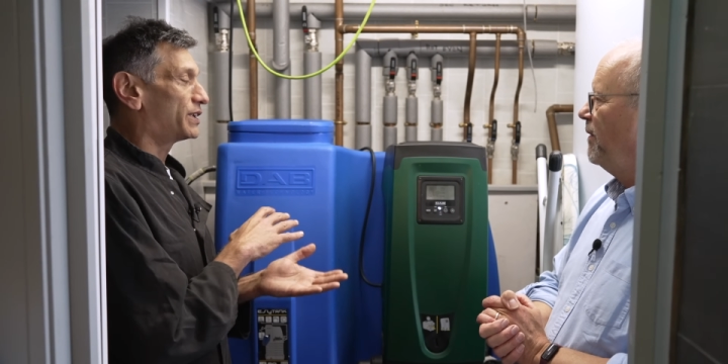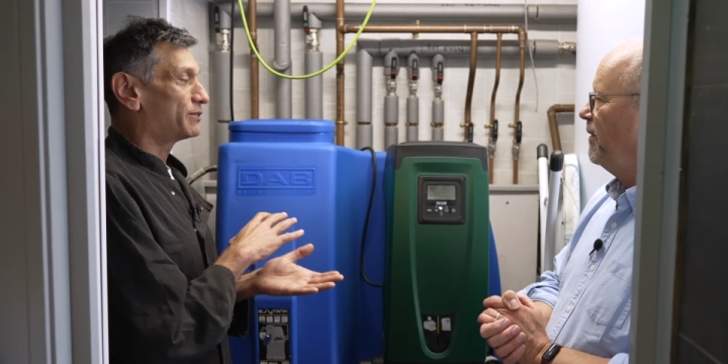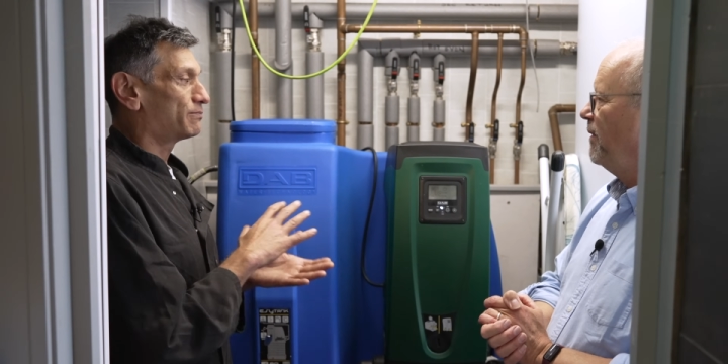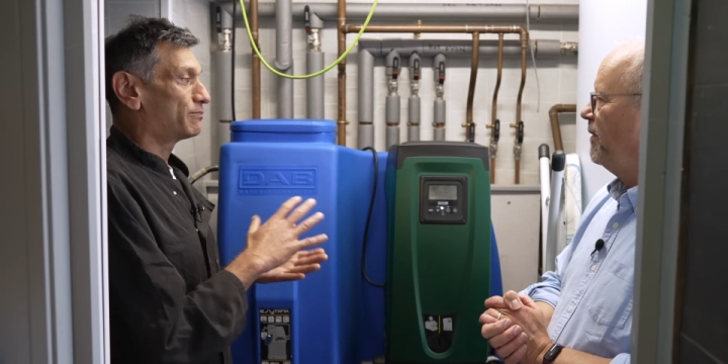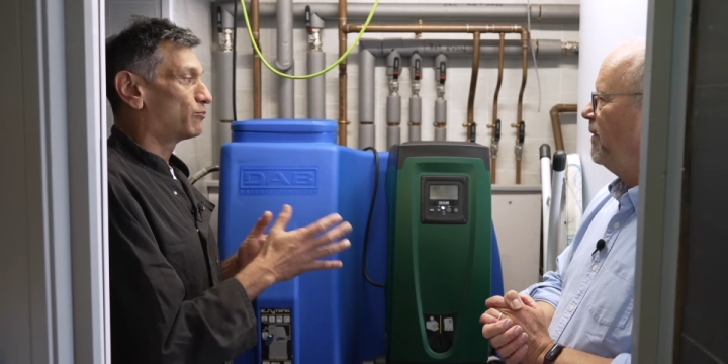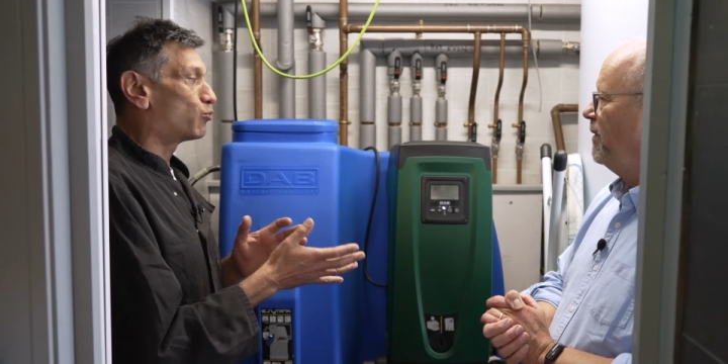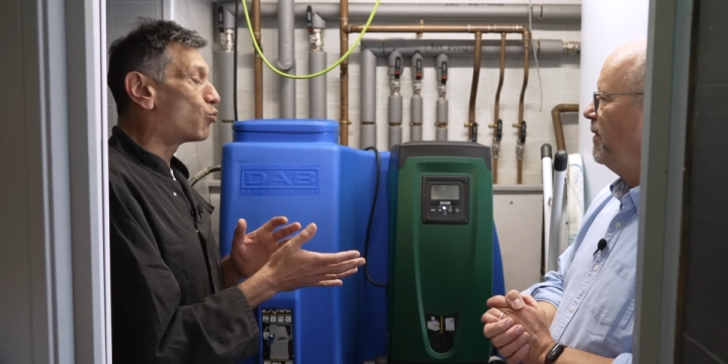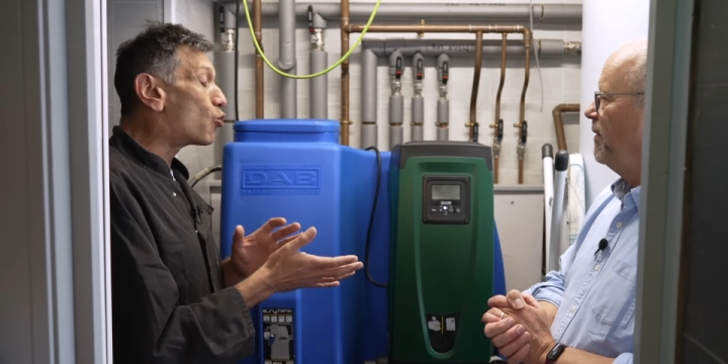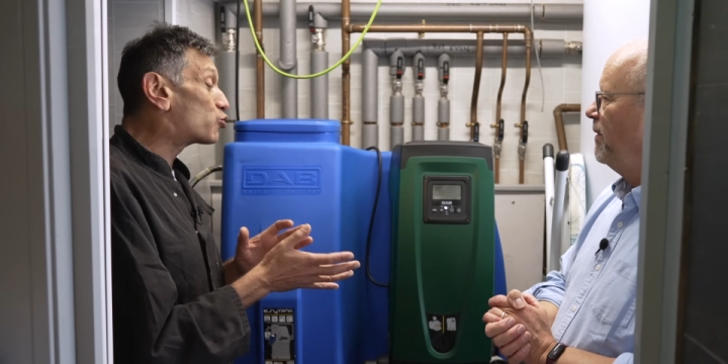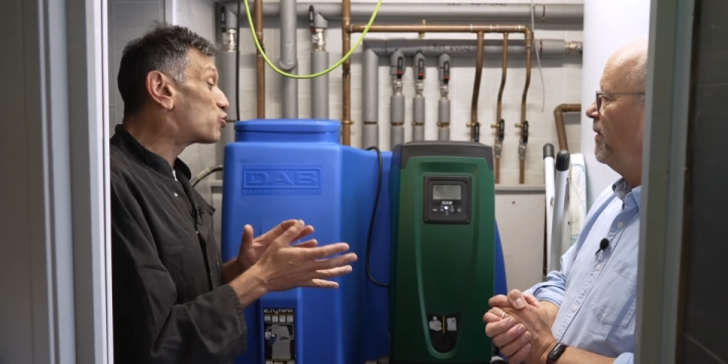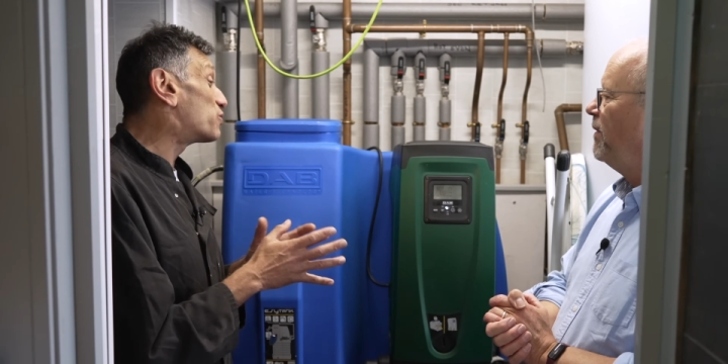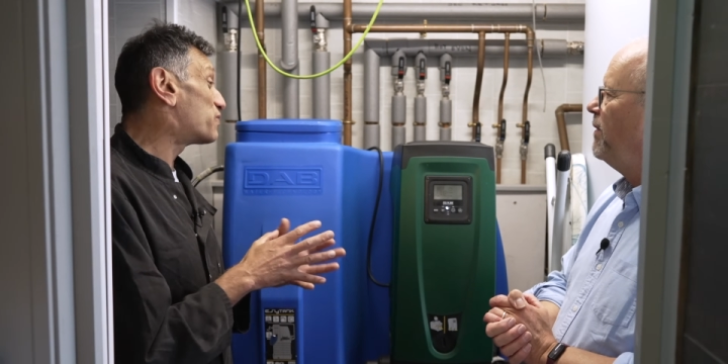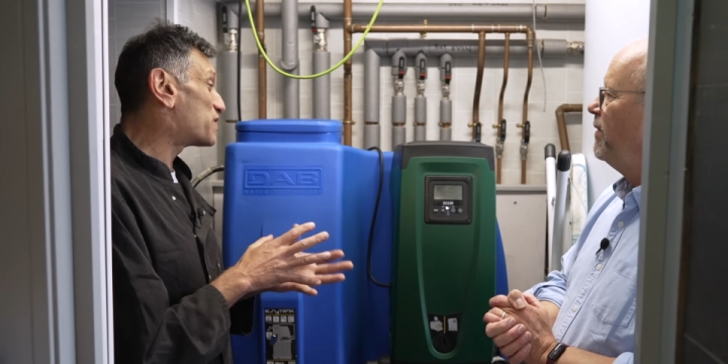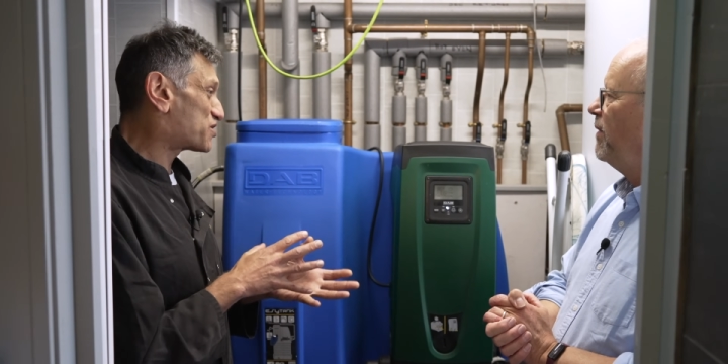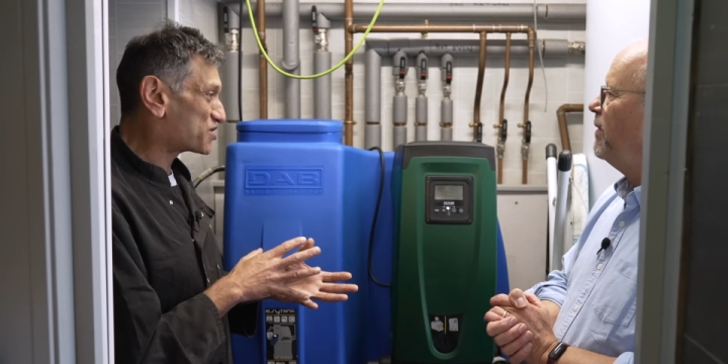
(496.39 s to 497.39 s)
know water
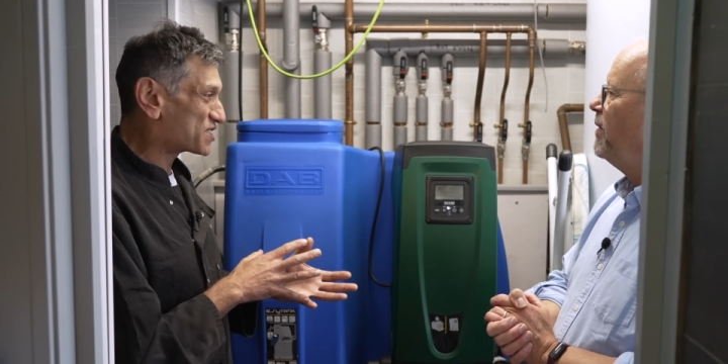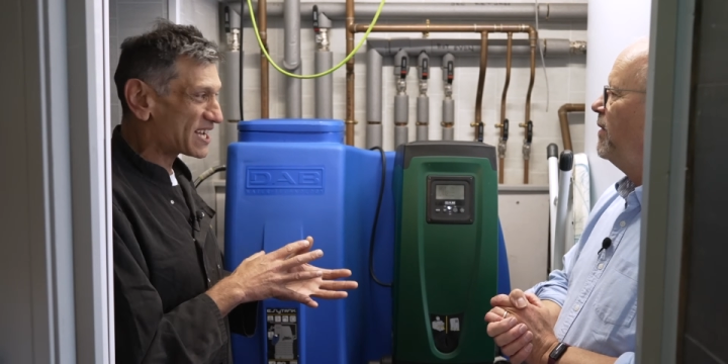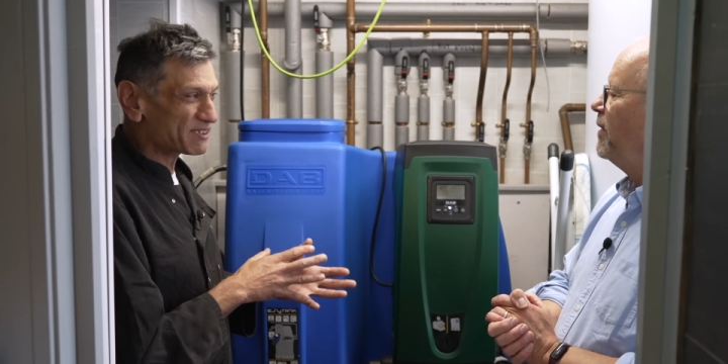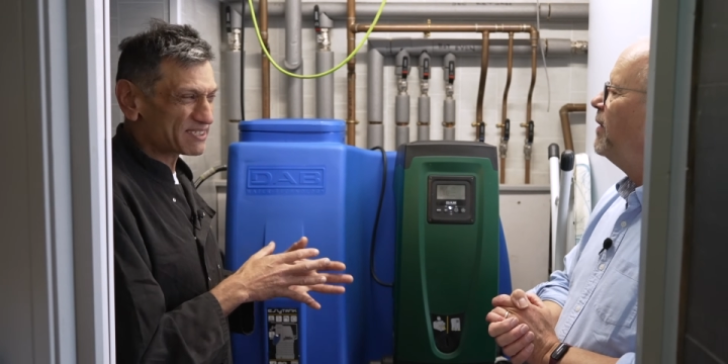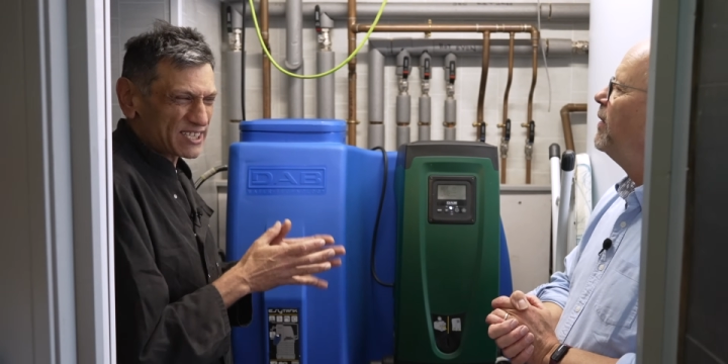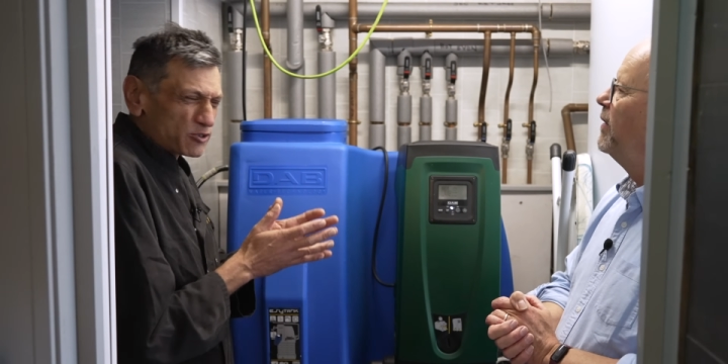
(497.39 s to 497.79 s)
efficient towers,